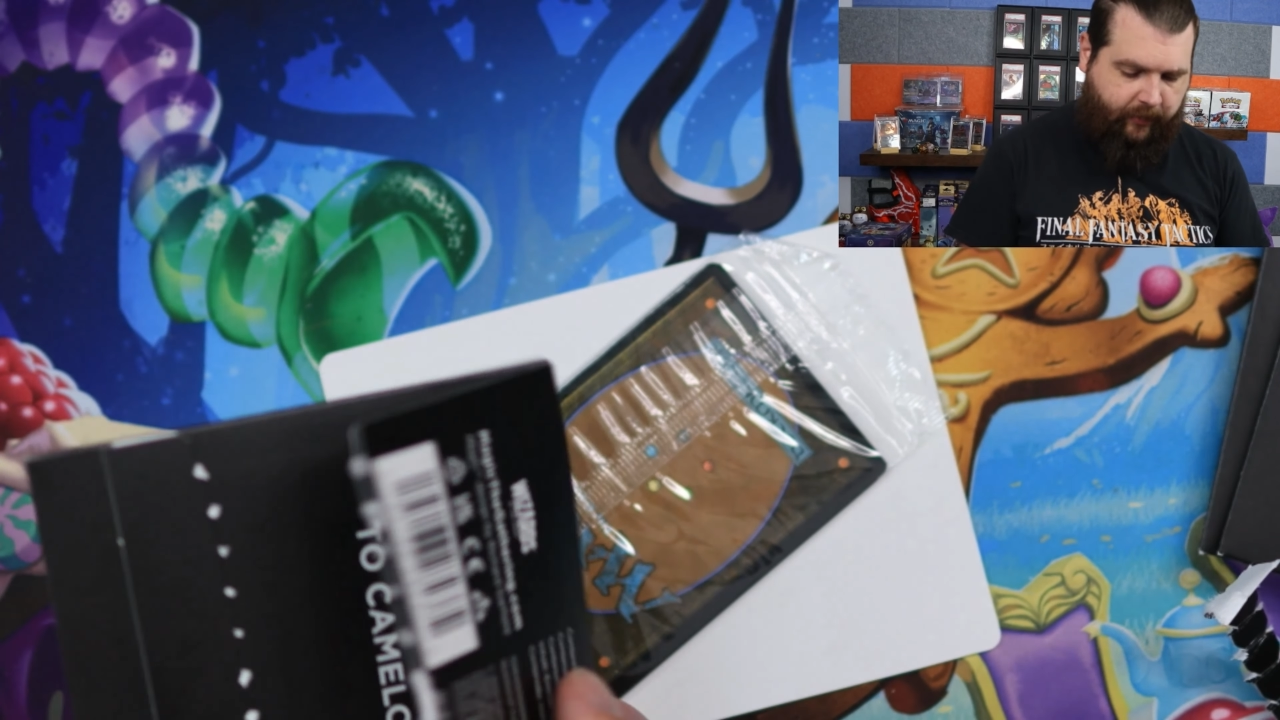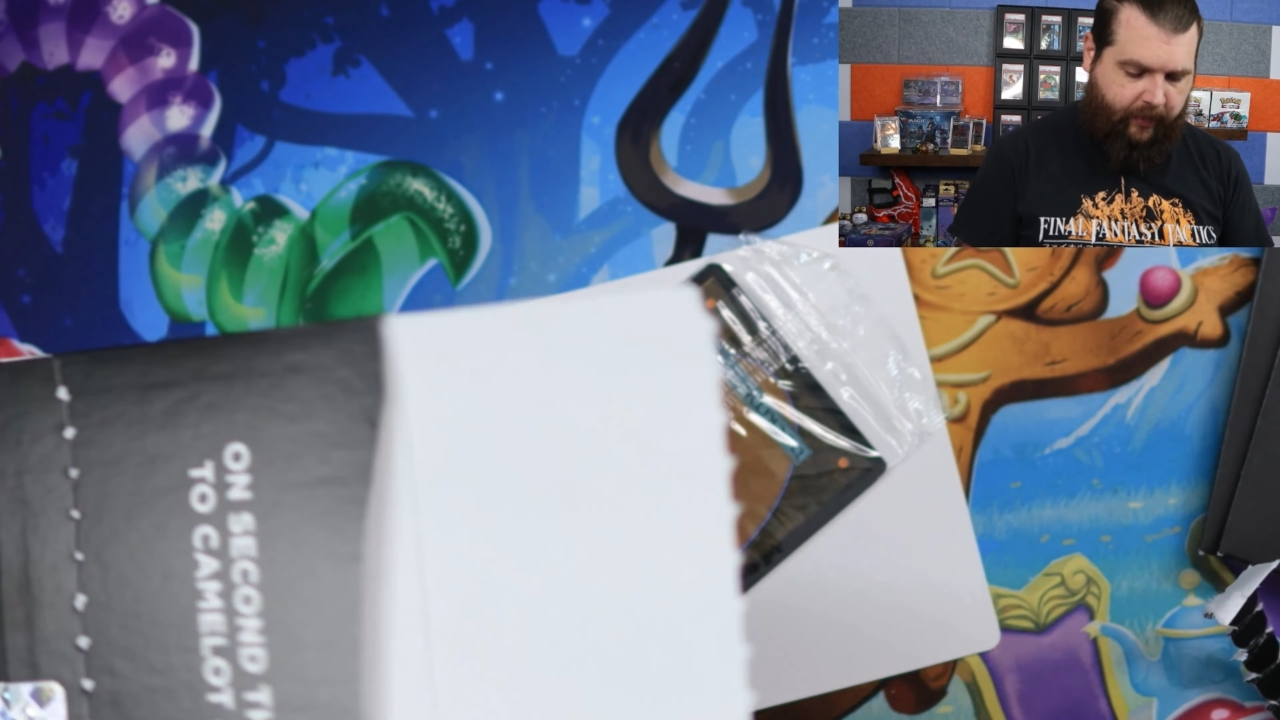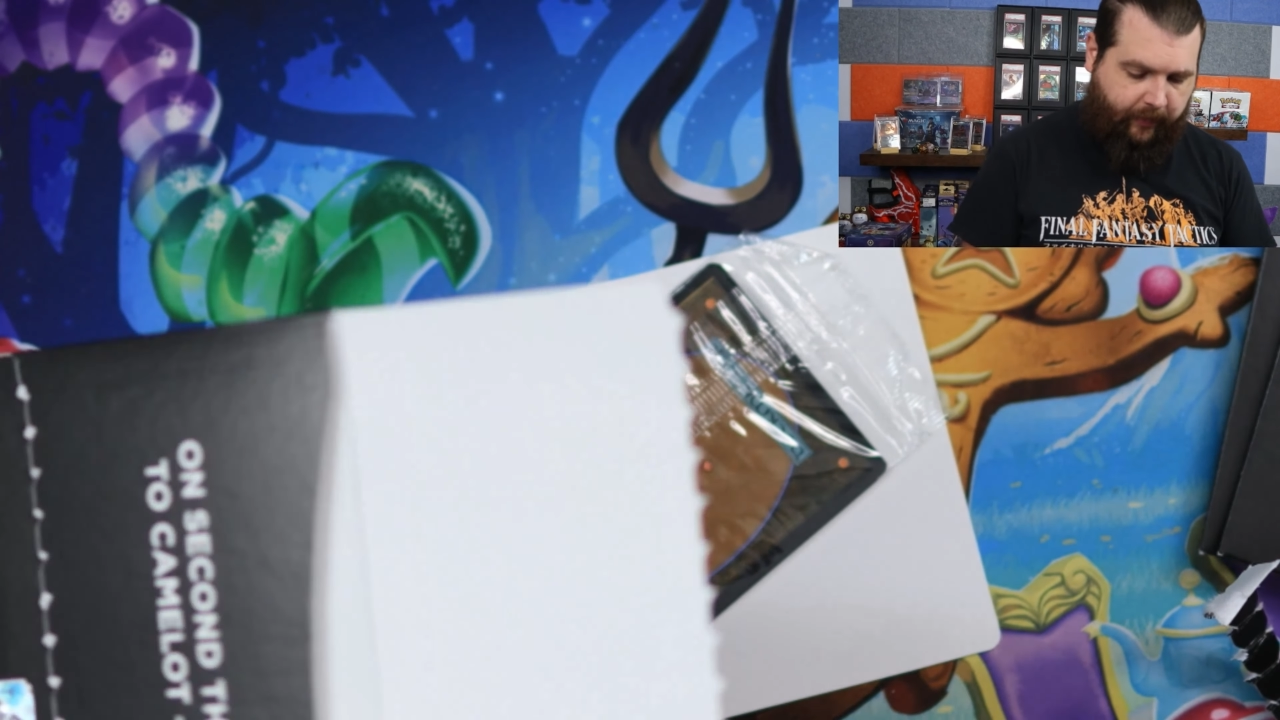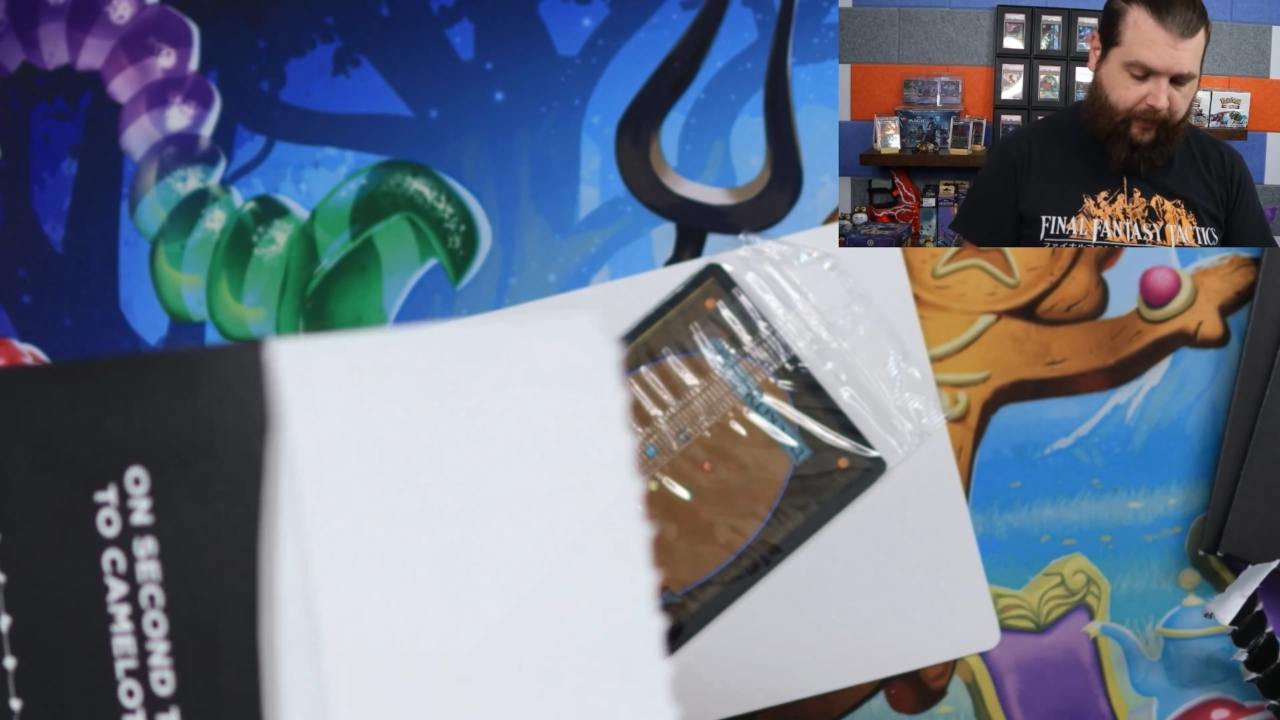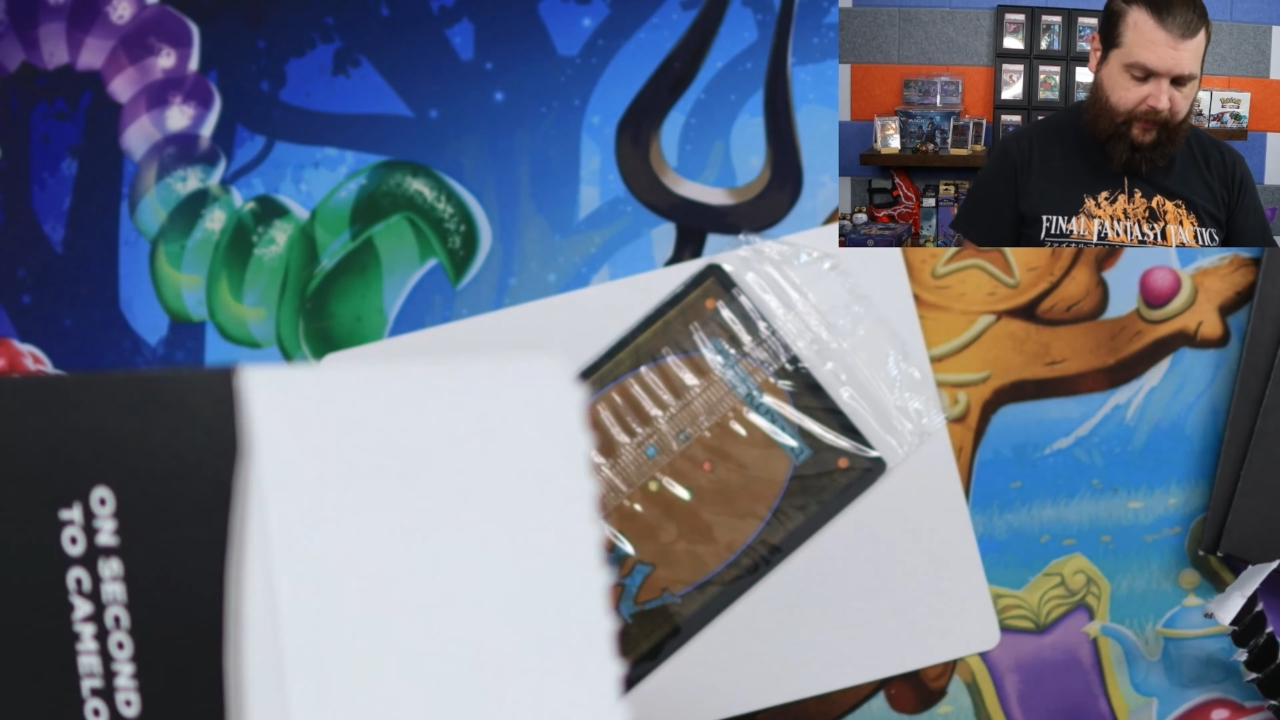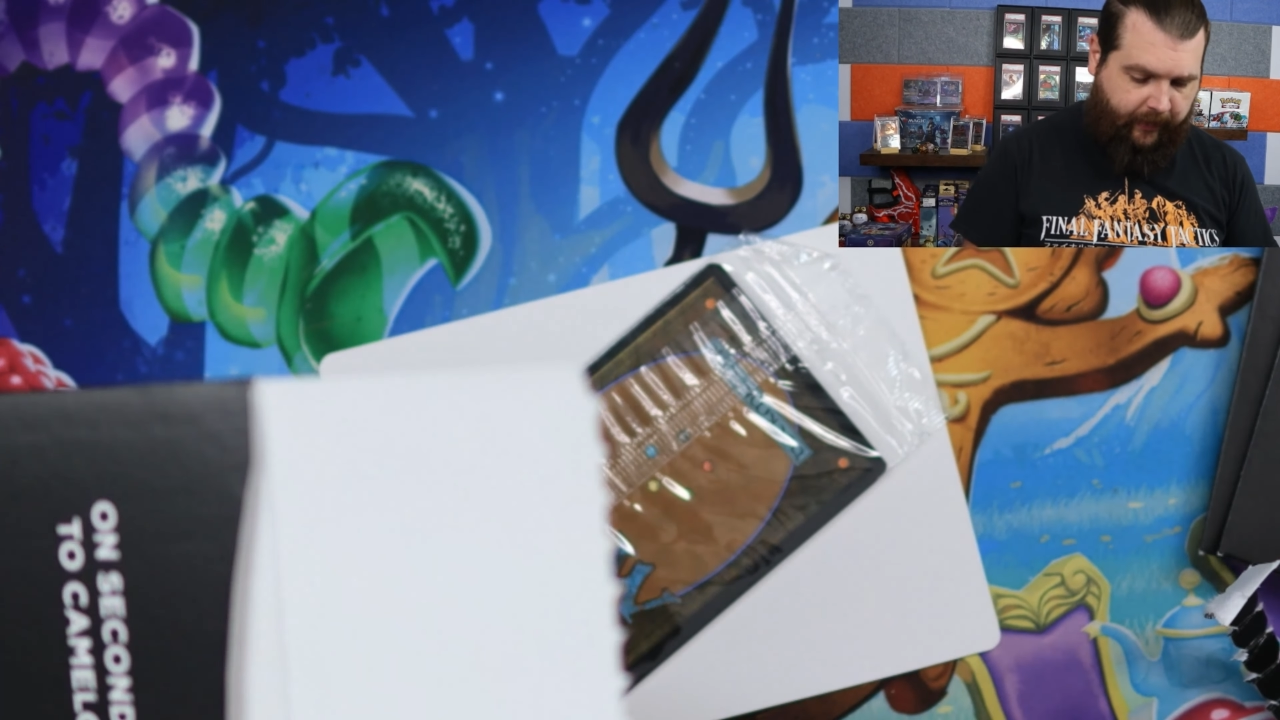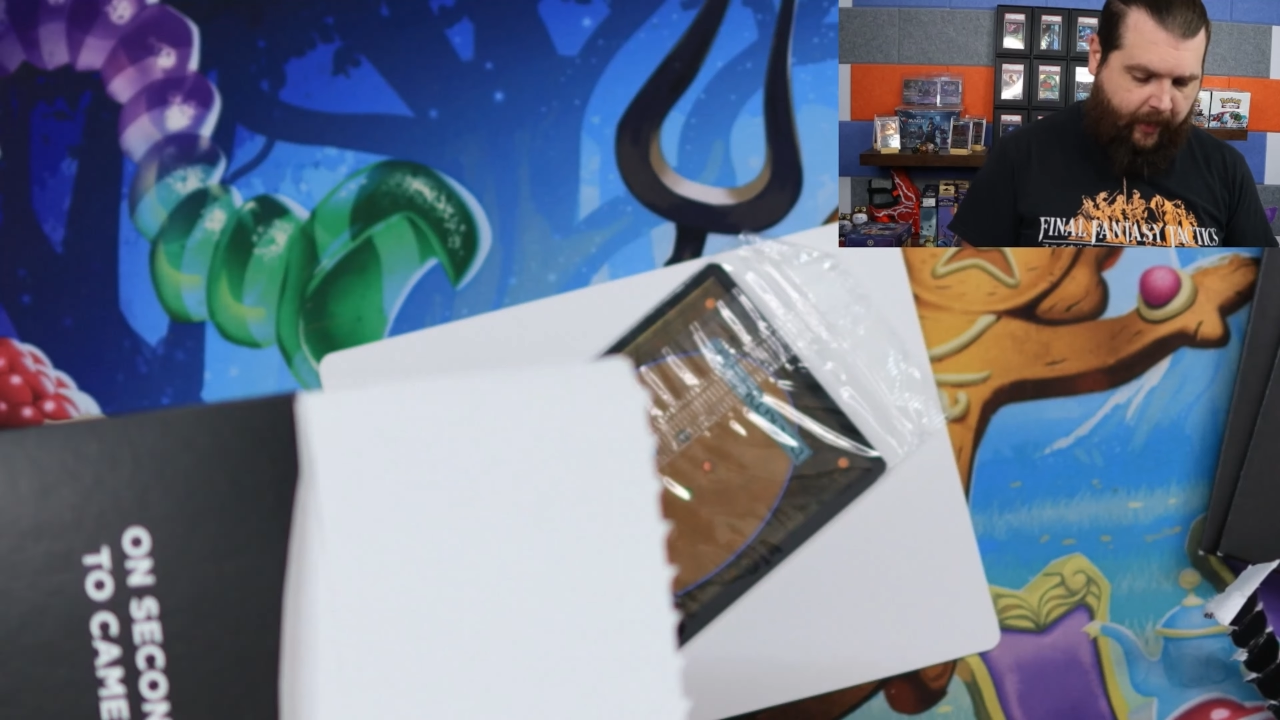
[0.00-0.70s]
promos.